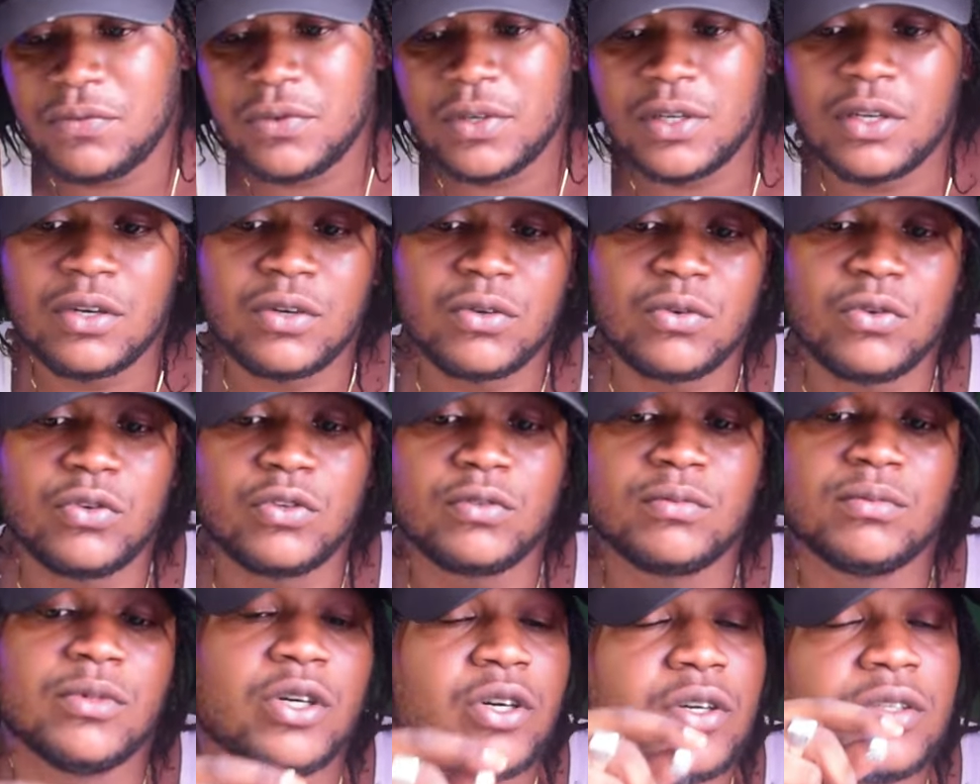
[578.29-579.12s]
Feel good
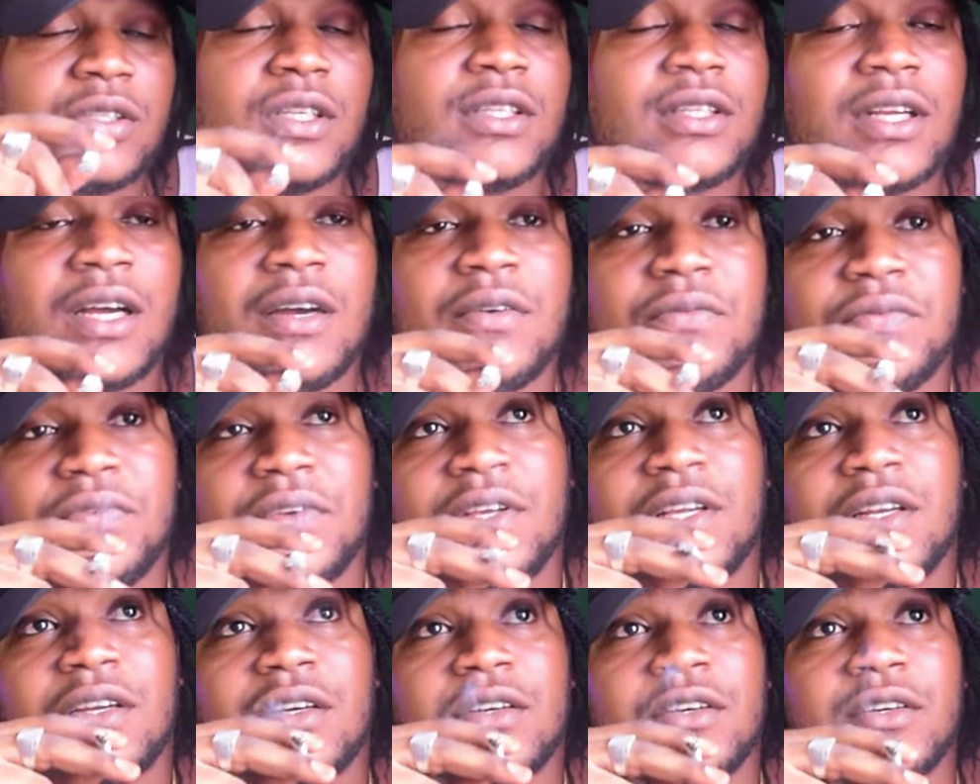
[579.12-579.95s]
about it and
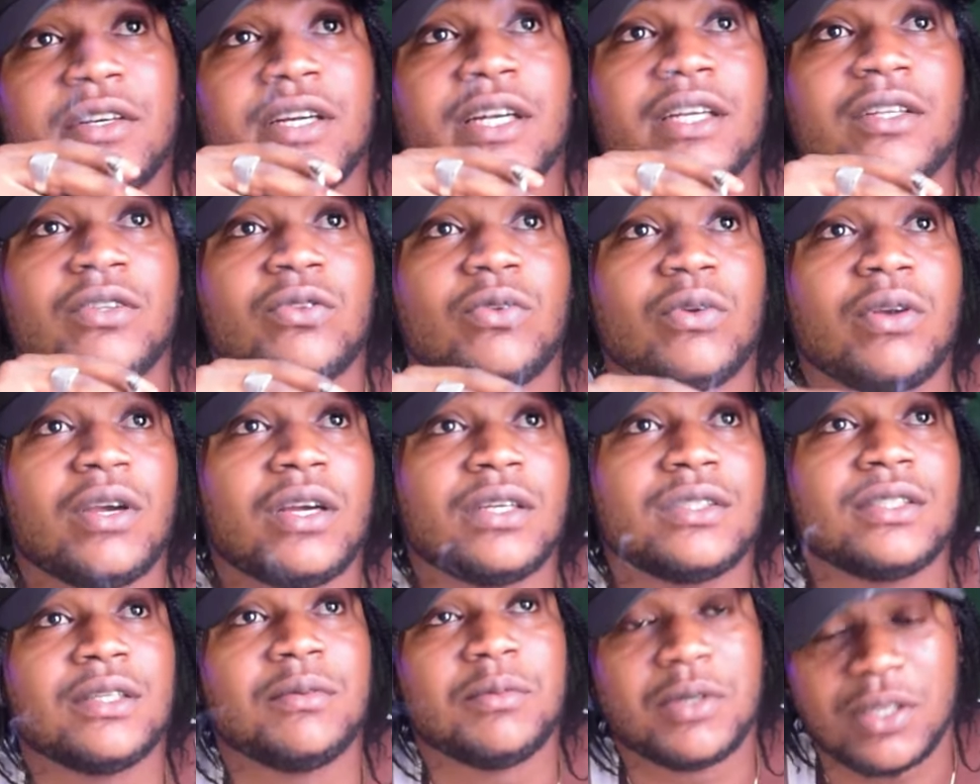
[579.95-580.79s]
feel great too,
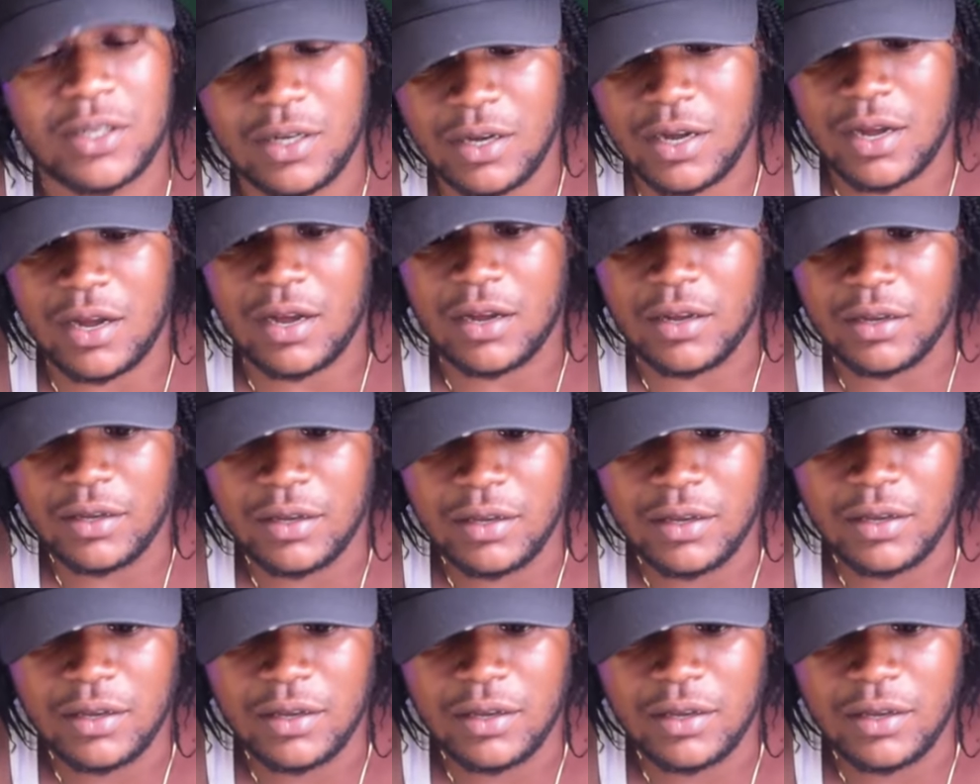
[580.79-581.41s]
you see me, because